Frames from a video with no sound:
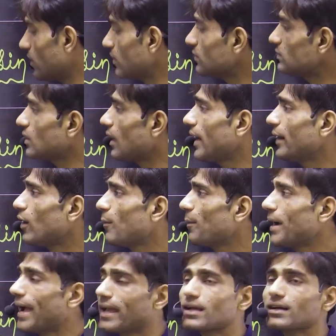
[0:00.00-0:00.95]
side of
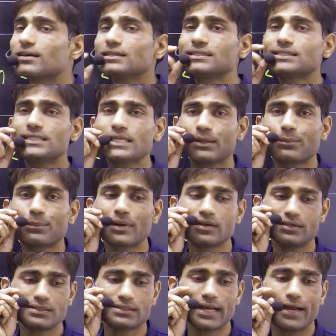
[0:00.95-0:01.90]
angle C,
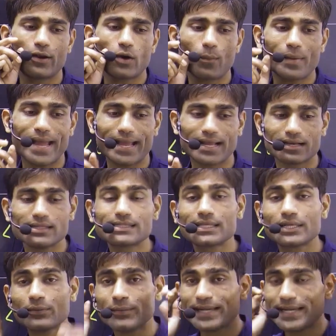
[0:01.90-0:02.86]
front side of angle
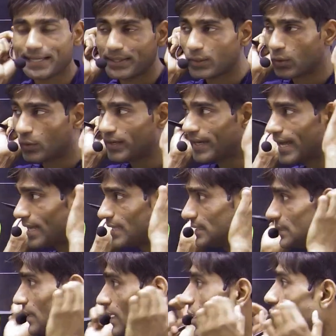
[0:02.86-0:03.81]
C, we denote it as
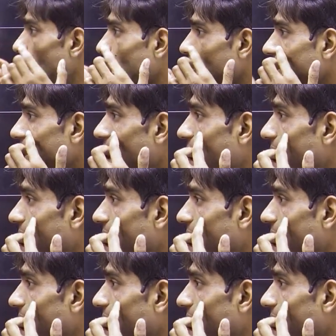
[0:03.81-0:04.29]
the, or we write